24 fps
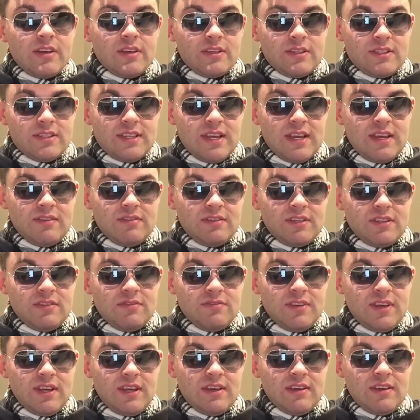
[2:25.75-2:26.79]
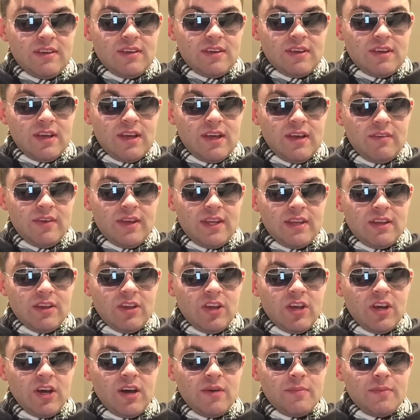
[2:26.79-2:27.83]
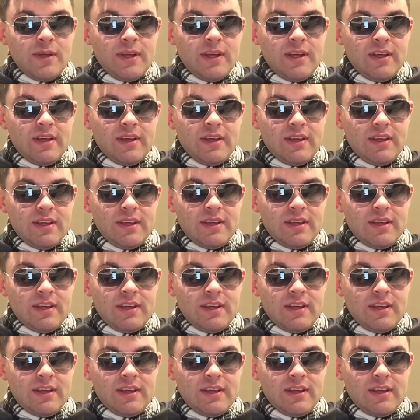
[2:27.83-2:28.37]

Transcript: safety thing. I mean, COPPA